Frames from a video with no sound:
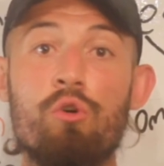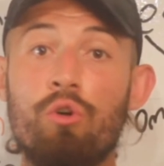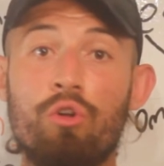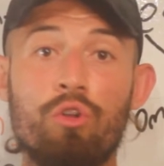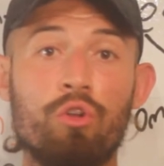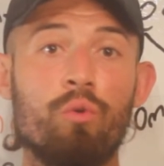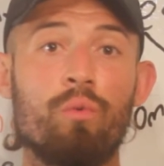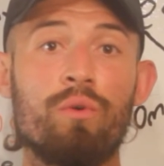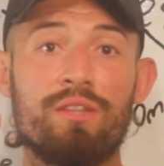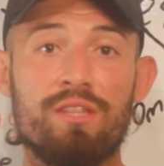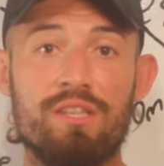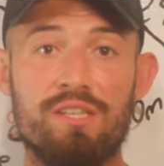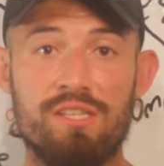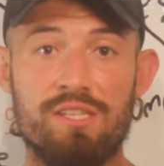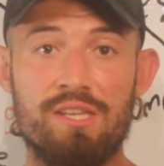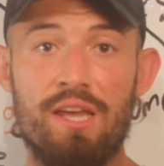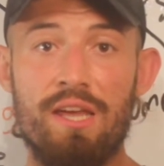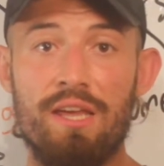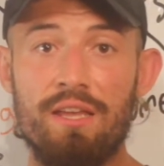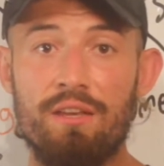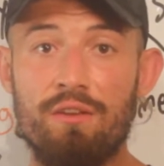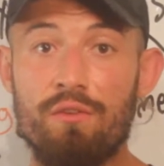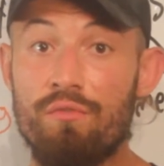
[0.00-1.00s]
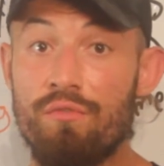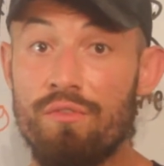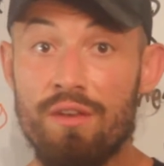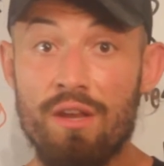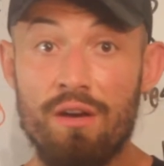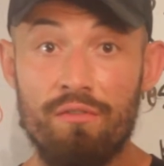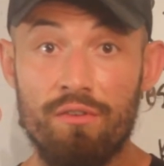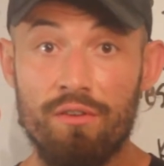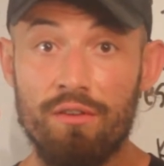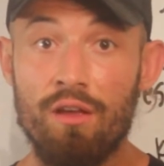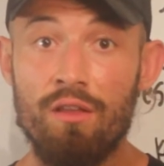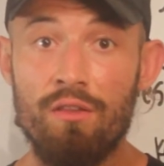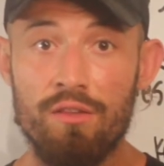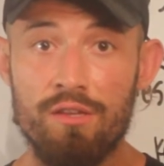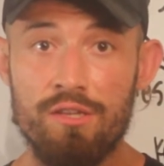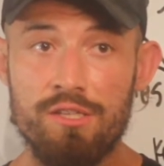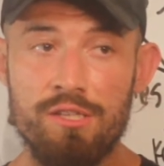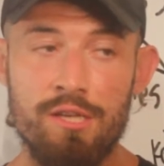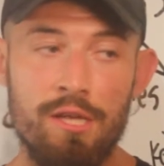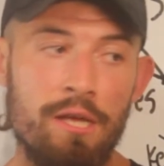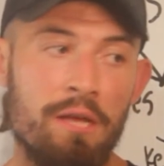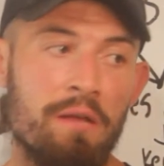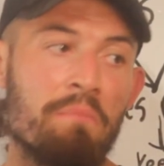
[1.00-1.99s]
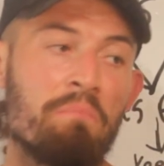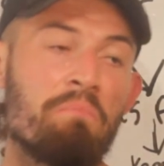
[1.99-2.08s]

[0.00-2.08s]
clue what to say and you've never done this,